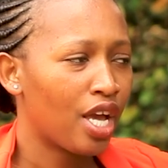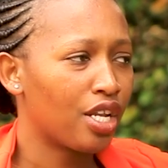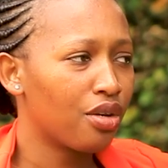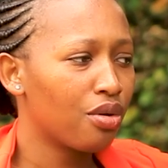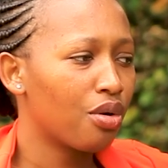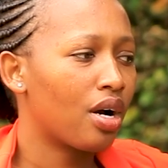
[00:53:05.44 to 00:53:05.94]

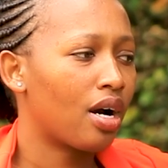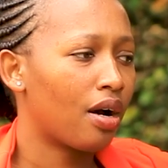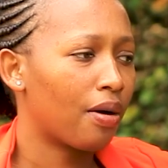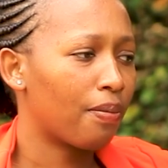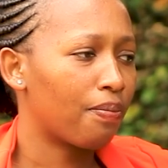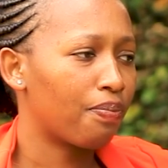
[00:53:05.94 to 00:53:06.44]
And you know,
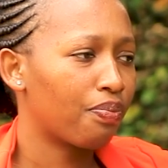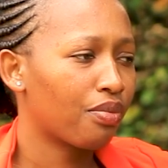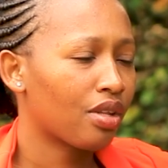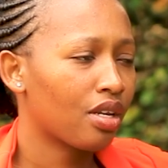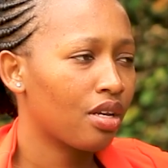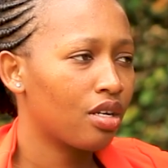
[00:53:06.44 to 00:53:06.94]

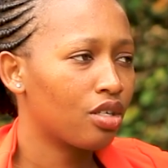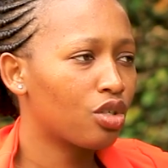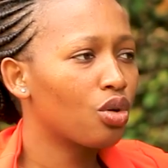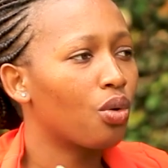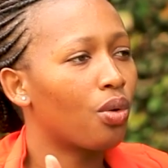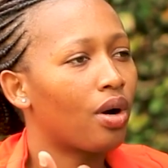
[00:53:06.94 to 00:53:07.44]

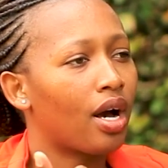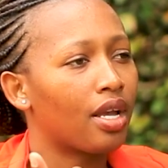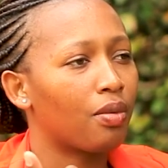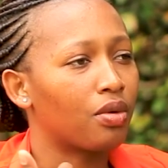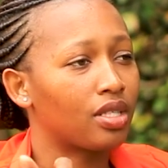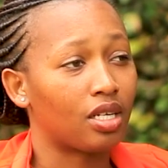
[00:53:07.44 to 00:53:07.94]
so I
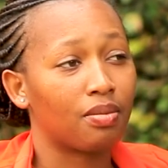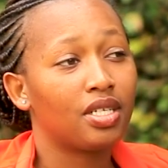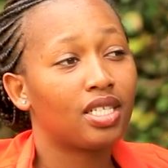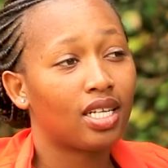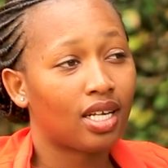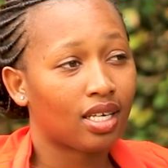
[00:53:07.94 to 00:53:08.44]
was
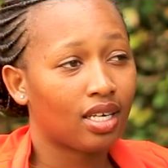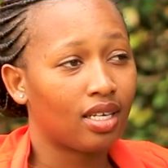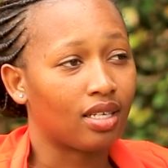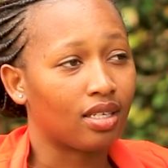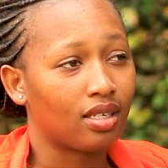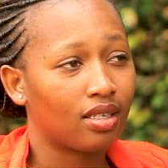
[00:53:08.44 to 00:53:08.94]
admitted
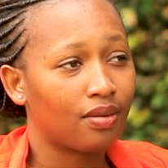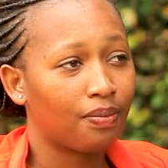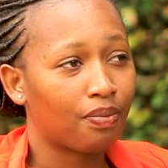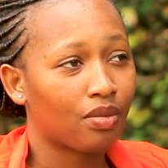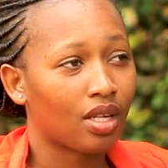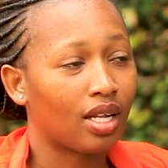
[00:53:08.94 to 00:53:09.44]
again.
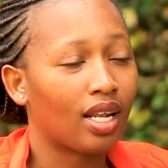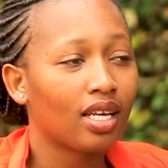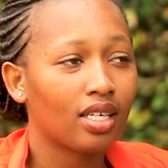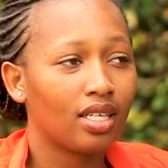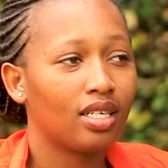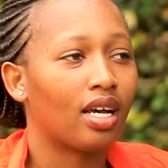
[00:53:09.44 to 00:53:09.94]

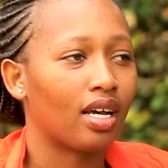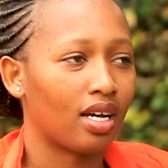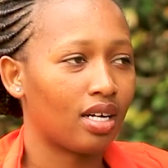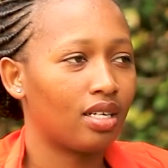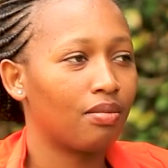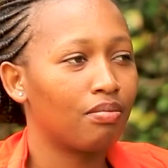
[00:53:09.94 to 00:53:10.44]
Luckily, I
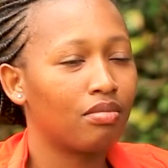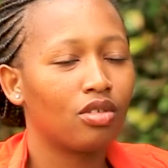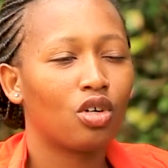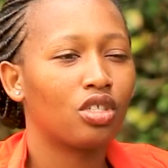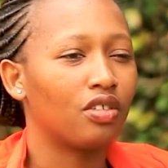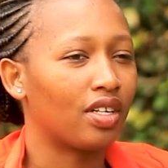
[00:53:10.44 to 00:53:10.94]
had,
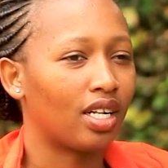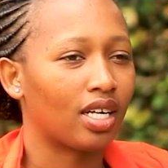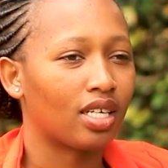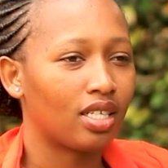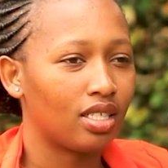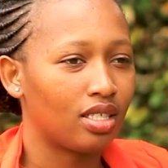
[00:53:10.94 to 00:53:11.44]
not even
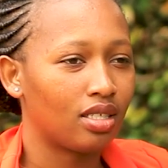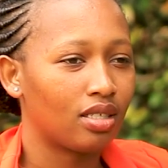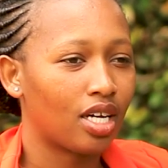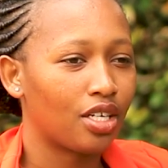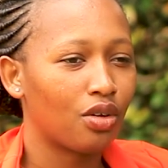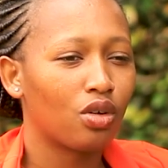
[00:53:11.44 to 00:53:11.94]
luckily,
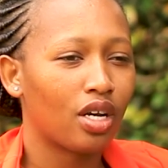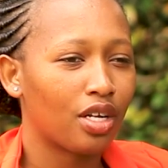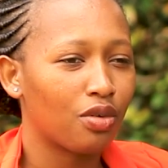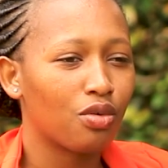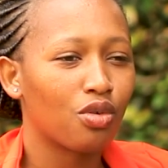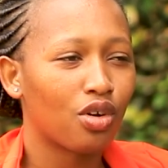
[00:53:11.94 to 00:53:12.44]
I
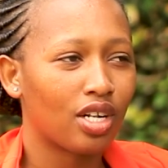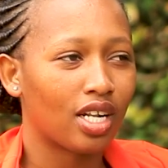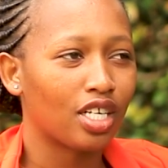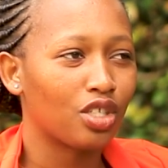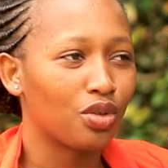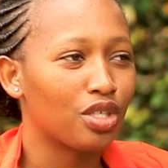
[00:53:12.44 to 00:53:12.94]
do not
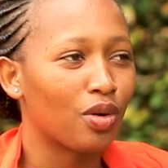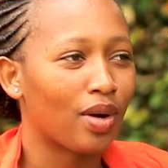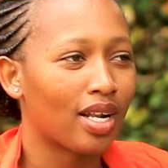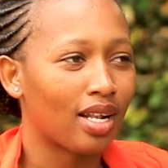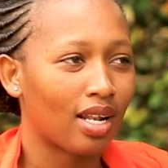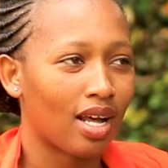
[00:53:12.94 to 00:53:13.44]
like to use the
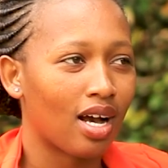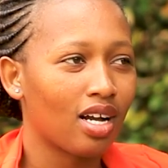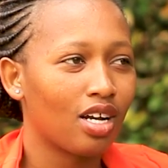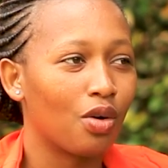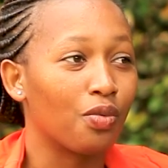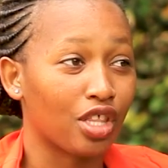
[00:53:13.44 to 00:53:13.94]
word luck
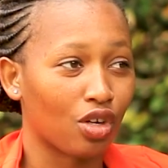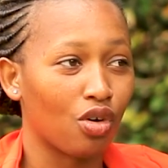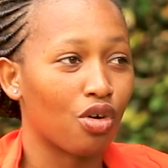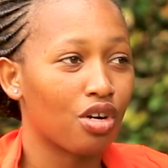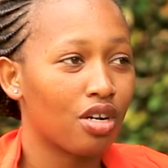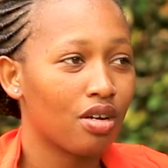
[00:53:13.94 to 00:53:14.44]
with God.